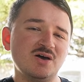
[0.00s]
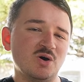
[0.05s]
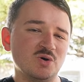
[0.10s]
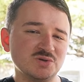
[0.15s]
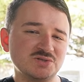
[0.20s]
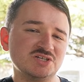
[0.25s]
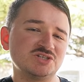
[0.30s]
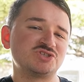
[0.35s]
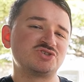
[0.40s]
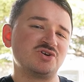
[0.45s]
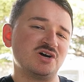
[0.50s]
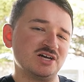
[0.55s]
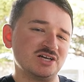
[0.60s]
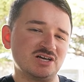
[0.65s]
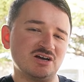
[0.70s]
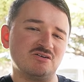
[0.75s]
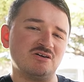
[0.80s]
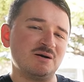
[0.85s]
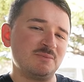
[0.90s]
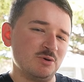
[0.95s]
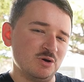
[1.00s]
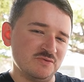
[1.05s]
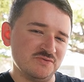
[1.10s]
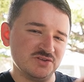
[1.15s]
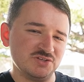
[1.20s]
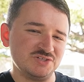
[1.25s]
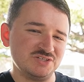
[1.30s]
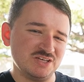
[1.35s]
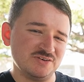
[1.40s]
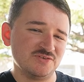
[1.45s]
also try and go up over
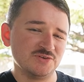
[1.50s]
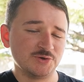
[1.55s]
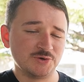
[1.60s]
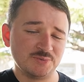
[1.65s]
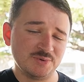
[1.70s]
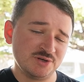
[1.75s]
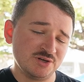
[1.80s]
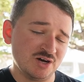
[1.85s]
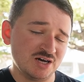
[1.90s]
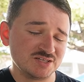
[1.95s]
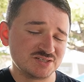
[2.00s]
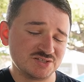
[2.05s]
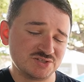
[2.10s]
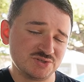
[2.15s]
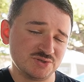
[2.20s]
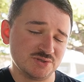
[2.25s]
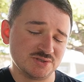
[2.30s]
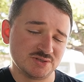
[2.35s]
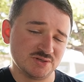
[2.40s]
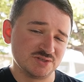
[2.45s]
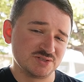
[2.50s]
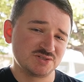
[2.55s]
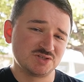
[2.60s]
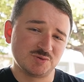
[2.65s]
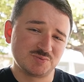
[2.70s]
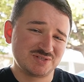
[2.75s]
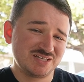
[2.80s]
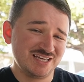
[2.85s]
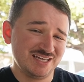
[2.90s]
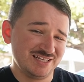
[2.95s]
the diff a little bit nicer too, so it
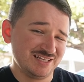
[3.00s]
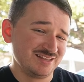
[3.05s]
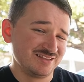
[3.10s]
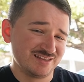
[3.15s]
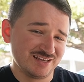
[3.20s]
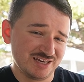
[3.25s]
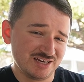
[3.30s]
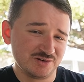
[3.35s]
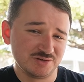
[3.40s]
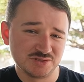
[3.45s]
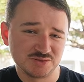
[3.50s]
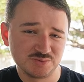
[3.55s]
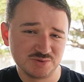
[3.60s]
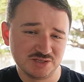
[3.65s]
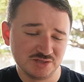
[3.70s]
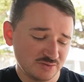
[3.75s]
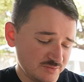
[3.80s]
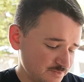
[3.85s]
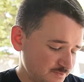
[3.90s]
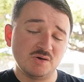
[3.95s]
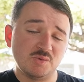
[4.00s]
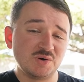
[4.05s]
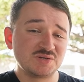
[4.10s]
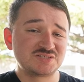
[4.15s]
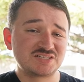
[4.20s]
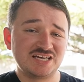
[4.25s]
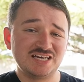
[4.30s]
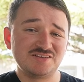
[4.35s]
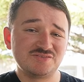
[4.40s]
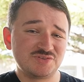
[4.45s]
stops hitting there as well.
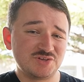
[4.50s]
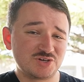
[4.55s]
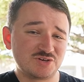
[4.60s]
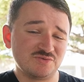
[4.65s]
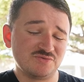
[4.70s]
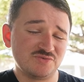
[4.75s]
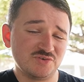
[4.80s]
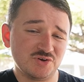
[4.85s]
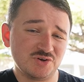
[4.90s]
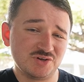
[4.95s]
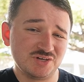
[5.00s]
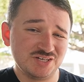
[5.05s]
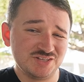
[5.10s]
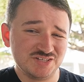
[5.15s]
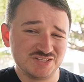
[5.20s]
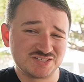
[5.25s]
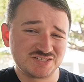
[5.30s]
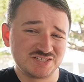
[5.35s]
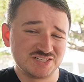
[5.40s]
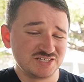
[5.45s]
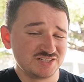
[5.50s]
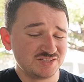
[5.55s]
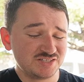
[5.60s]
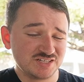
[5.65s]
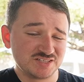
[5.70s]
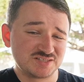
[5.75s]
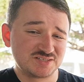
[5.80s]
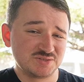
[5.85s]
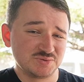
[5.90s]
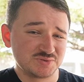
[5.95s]
Once again, the converter in this thing
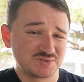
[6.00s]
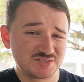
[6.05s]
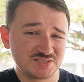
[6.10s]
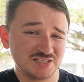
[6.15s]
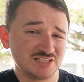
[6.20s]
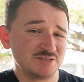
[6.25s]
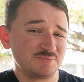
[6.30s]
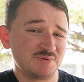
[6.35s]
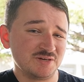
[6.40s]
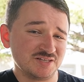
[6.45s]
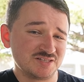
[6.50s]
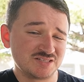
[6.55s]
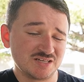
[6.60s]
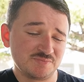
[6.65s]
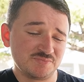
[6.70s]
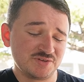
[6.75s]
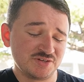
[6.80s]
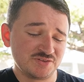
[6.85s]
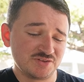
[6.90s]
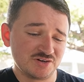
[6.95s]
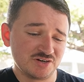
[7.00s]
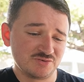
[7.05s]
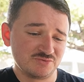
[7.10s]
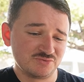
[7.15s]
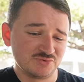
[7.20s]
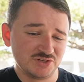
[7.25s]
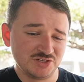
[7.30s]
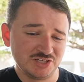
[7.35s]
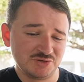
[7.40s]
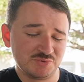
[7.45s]
does still slip. It's something that I
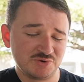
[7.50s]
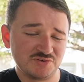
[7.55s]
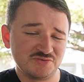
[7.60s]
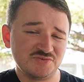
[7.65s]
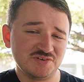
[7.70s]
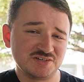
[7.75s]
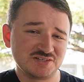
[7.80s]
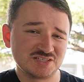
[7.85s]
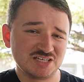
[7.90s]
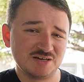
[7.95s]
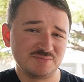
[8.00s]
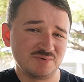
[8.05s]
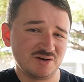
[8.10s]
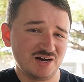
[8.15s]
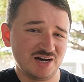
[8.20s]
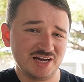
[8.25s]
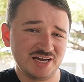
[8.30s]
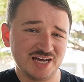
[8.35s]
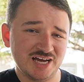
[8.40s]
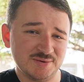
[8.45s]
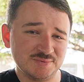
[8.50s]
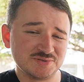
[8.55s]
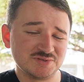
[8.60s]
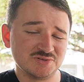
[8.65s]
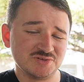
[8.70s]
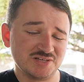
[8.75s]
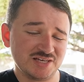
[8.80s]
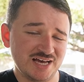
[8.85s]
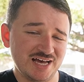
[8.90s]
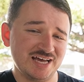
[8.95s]
really want to fix up. I
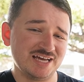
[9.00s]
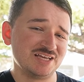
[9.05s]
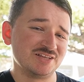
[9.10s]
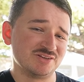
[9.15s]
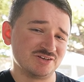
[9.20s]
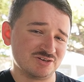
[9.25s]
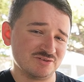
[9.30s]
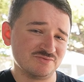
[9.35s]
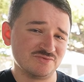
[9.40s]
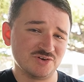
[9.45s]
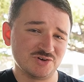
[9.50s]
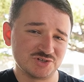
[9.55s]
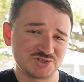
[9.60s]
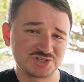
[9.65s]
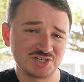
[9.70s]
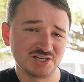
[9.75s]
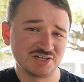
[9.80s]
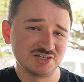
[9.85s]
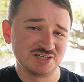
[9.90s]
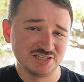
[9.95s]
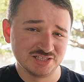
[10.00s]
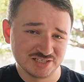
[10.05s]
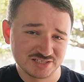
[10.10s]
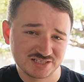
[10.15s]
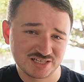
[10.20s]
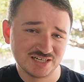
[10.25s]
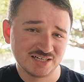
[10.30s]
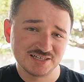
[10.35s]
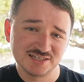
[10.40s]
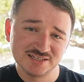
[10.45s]
absolutely hate the converter shutter in this
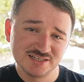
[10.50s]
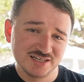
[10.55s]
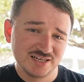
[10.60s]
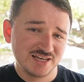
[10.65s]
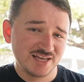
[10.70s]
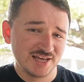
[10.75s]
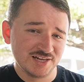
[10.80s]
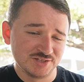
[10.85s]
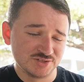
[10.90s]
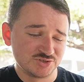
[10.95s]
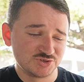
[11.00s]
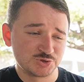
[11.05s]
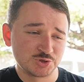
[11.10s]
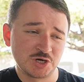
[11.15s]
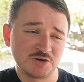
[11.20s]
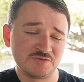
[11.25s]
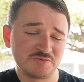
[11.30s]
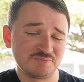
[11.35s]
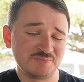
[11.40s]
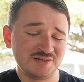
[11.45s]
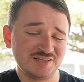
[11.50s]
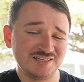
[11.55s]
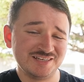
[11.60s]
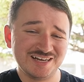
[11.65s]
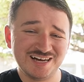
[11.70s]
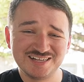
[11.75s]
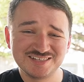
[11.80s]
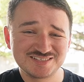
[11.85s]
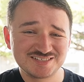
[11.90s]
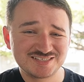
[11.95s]
car. It is driving me
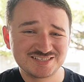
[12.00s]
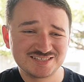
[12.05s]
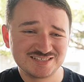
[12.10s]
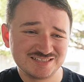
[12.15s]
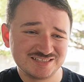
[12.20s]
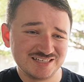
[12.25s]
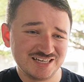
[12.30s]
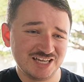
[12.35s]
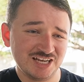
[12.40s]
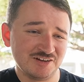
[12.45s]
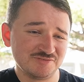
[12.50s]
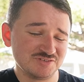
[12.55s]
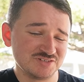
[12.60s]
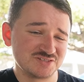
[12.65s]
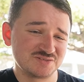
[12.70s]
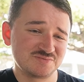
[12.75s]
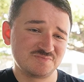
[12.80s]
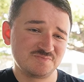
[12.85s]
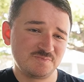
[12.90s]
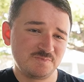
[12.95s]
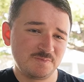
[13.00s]
nuts, and I've just